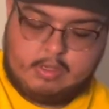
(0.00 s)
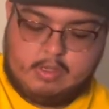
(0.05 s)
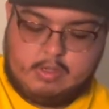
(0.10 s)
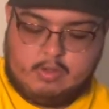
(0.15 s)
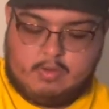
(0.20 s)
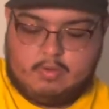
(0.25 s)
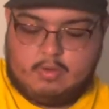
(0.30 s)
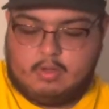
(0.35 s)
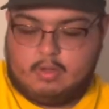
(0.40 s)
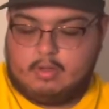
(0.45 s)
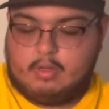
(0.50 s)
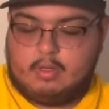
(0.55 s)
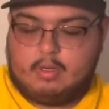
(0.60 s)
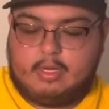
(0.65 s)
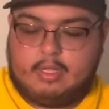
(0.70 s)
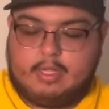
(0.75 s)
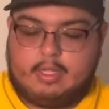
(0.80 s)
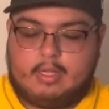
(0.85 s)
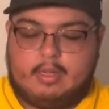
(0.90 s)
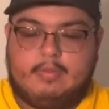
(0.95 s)
well,
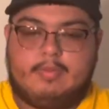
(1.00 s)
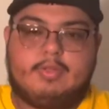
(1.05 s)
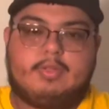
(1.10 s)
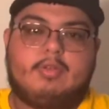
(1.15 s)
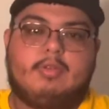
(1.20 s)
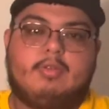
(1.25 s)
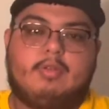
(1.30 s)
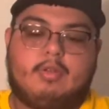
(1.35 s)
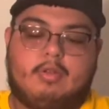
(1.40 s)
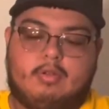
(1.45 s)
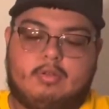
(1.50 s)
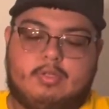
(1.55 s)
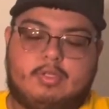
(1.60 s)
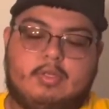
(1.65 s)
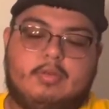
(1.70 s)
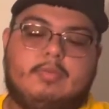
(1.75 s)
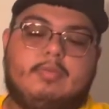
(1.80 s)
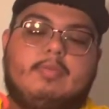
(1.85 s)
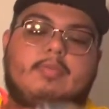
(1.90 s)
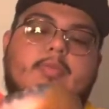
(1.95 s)
like, let me show you close
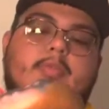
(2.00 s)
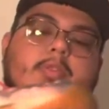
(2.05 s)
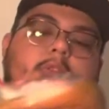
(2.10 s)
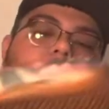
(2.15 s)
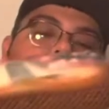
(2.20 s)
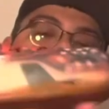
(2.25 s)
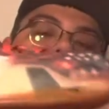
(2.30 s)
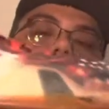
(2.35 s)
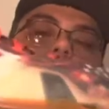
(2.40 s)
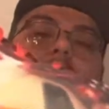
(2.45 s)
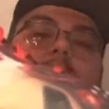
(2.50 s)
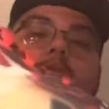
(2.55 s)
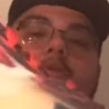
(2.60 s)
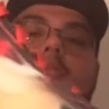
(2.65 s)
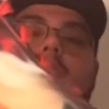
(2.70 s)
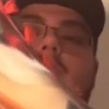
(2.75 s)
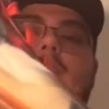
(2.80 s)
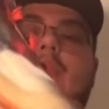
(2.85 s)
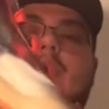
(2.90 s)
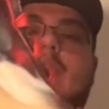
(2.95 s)
up this one.
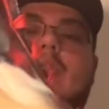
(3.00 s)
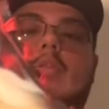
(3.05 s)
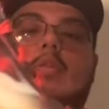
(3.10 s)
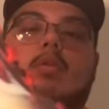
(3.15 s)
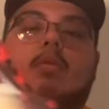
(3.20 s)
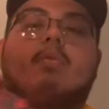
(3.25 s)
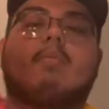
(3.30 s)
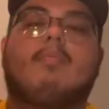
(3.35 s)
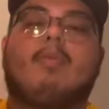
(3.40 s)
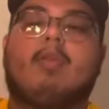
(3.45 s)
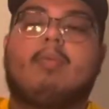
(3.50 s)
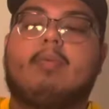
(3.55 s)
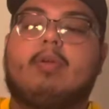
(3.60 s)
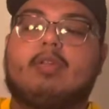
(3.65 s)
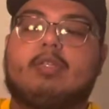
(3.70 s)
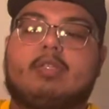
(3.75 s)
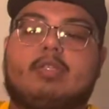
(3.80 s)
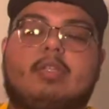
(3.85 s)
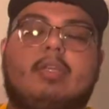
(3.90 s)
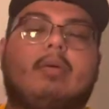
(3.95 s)
Pretty
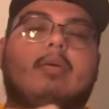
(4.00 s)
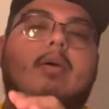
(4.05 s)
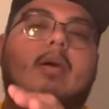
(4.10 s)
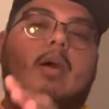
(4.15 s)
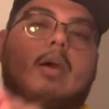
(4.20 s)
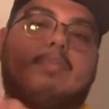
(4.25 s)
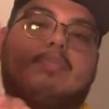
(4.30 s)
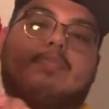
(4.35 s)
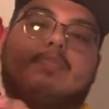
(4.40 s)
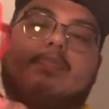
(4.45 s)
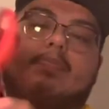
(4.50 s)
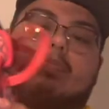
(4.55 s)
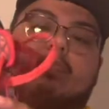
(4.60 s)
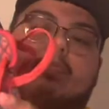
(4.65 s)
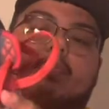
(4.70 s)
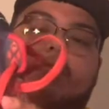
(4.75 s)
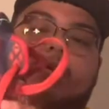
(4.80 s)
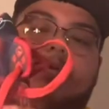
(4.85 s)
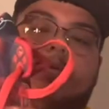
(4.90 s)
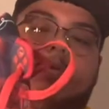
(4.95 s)
much the
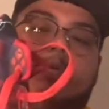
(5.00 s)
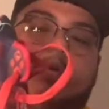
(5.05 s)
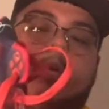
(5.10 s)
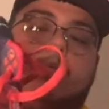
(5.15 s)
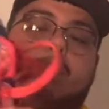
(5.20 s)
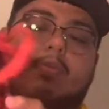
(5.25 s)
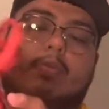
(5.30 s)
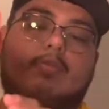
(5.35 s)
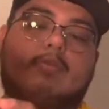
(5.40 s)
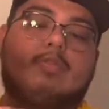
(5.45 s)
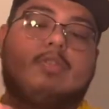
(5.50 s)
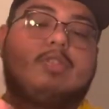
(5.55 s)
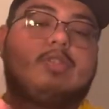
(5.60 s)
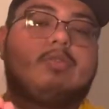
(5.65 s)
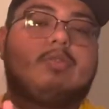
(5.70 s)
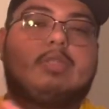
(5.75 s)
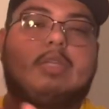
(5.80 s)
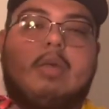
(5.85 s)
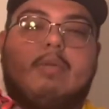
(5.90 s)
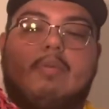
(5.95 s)
upper of the shoe
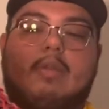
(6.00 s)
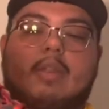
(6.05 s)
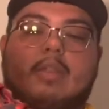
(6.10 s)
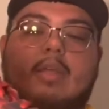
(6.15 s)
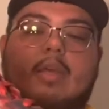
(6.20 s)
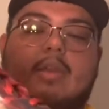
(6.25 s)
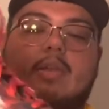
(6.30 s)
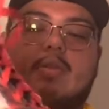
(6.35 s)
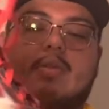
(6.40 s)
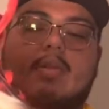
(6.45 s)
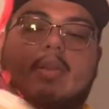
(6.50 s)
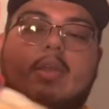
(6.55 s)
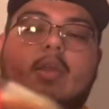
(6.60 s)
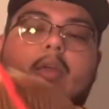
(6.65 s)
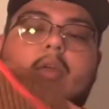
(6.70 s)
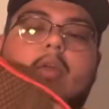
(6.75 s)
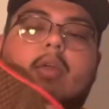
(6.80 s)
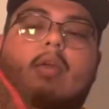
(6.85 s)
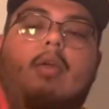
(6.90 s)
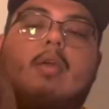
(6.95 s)
is not really that dirty,
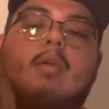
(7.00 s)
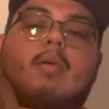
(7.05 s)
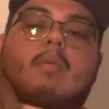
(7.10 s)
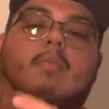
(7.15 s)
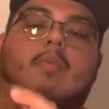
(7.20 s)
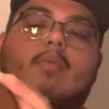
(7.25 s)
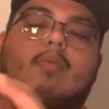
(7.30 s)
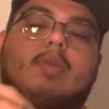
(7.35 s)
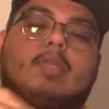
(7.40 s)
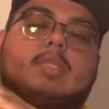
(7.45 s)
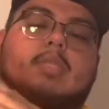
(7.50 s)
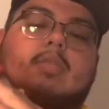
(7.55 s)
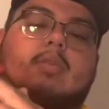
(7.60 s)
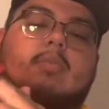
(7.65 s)
but what's the